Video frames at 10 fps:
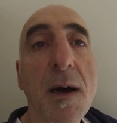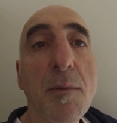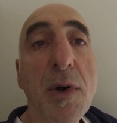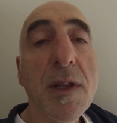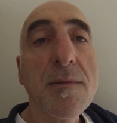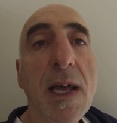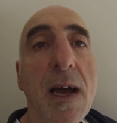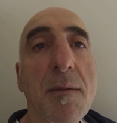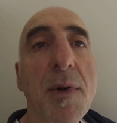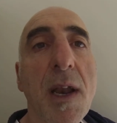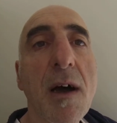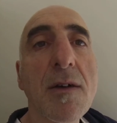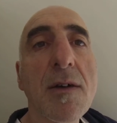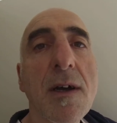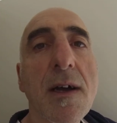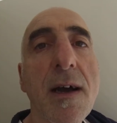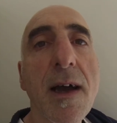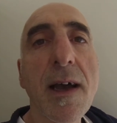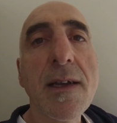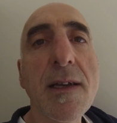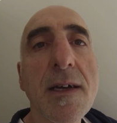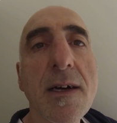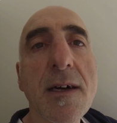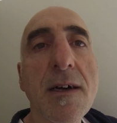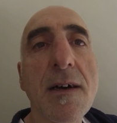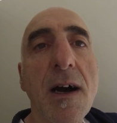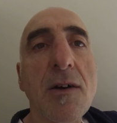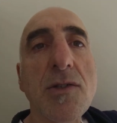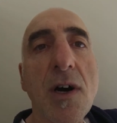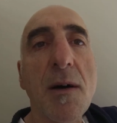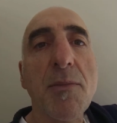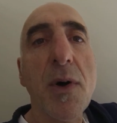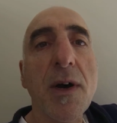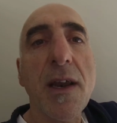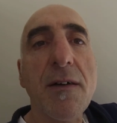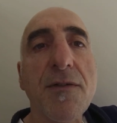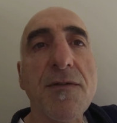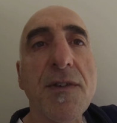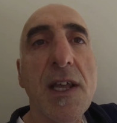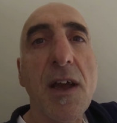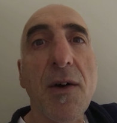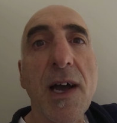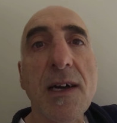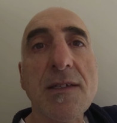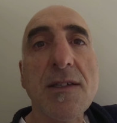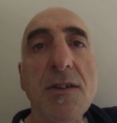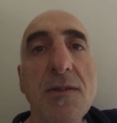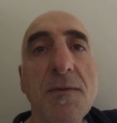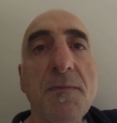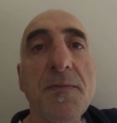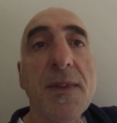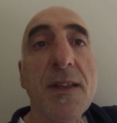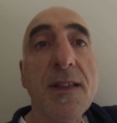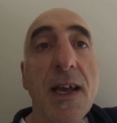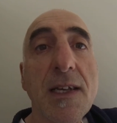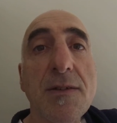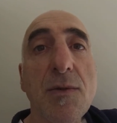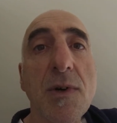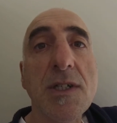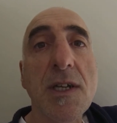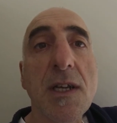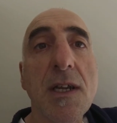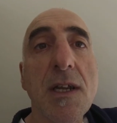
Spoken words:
put them down below, and I'll try and put another video out soon. Thanks for watching.